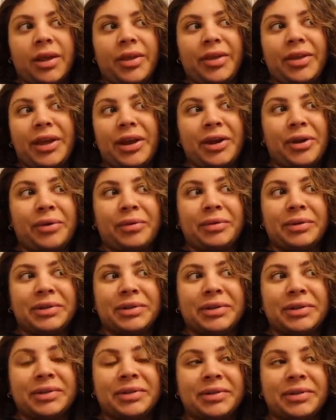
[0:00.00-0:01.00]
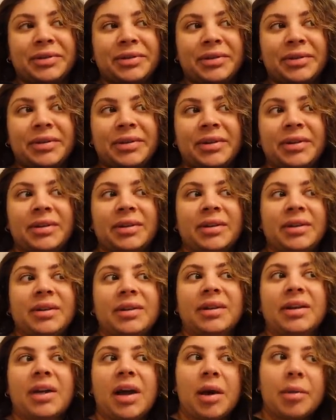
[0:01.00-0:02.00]
they don't
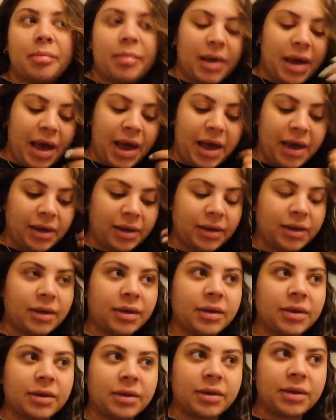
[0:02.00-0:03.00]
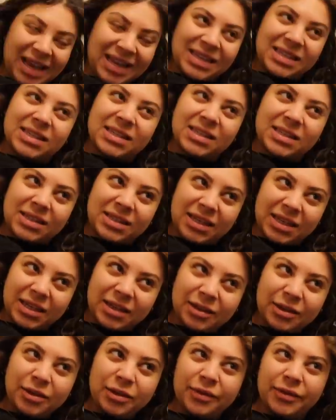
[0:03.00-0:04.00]
come back. I
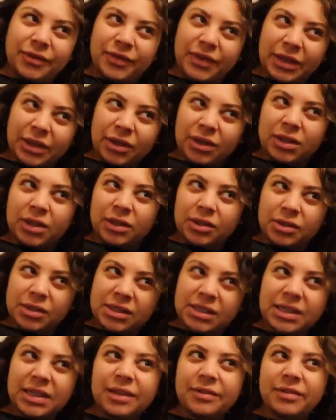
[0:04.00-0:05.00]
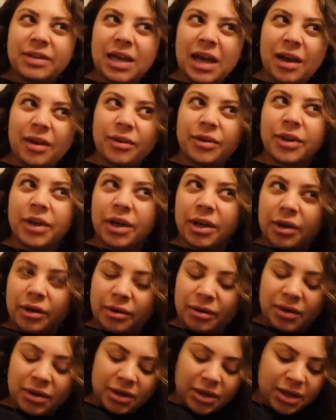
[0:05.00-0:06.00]
still feel a little skeeved out
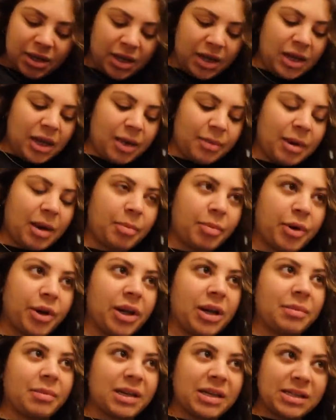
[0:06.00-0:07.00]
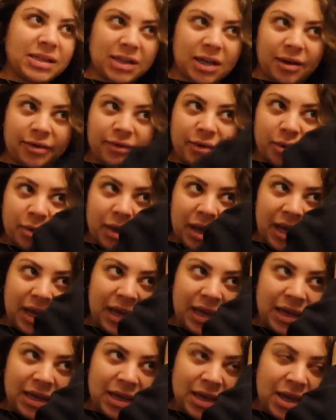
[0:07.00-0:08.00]
though about putting my stuff
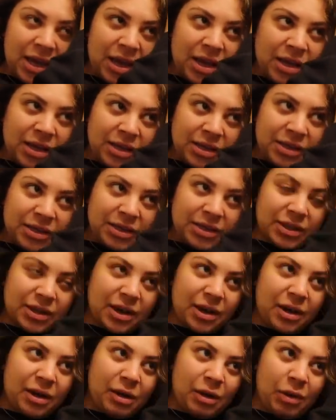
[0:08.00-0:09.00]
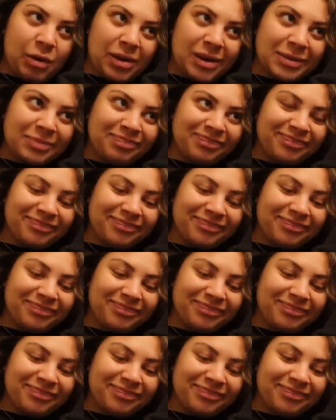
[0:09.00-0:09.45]
away. So